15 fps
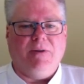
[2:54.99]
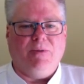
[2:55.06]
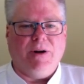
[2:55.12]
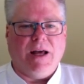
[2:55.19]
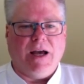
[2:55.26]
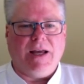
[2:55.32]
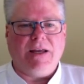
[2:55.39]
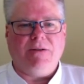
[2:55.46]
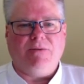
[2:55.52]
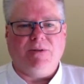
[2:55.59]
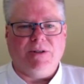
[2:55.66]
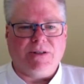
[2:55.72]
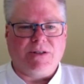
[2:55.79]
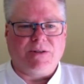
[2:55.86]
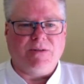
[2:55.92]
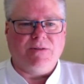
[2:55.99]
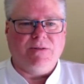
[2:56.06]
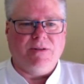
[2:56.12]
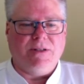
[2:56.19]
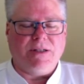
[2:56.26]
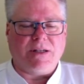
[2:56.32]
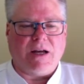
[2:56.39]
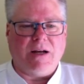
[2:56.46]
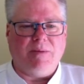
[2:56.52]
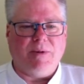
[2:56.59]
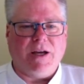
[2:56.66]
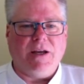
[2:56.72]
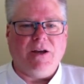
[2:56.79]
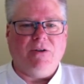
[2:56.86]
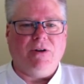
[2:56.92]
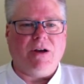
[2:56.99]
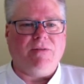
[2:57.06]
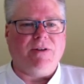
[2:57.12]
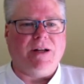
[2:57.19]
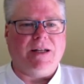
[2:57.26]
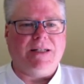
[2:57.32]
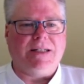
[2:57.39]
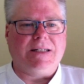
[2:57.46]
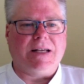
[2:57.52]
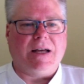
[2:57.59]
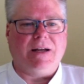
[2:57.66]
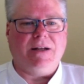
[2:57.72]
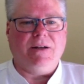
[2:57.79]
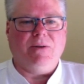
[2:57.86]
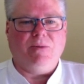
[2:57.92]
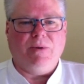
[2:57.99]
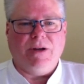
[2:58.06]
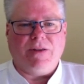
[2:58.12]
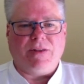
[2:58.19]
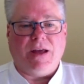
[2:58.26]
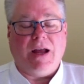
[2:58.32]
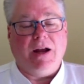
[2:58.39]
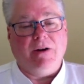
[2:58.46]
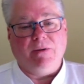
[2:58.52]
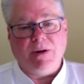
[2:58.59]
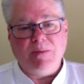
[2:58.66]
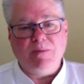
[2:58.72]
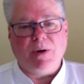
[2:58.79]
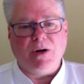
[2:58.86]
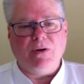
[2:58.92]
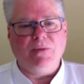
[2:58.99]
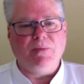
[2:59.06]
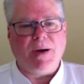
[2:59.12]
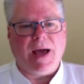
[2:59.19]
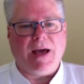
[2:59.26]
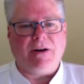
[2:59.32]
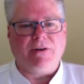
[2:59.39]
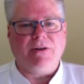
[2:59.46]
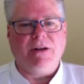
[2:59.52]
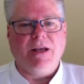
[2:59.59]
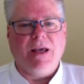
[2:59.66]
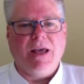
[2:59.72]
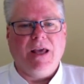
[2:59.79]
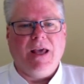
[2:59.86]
When I was designing my own oven, I designed it with a herringbone pattern,